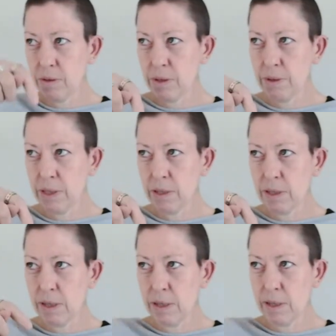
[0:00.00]

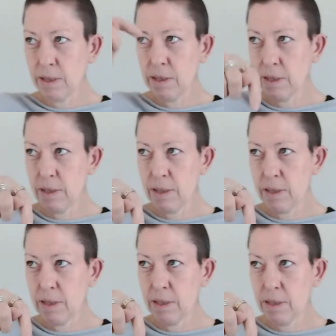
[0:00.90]
tarantula.
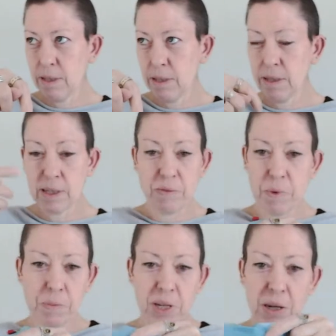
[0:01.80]
I can't
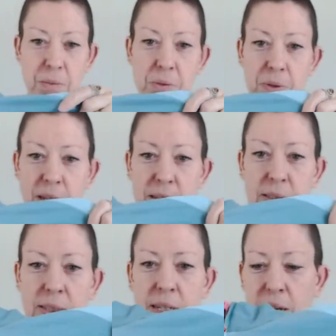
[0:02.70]
remember the name. You know what that
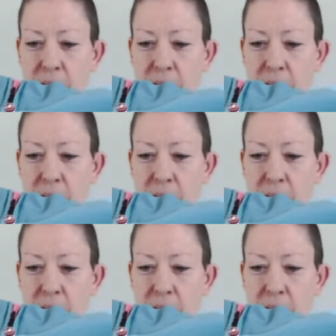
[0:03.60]
is.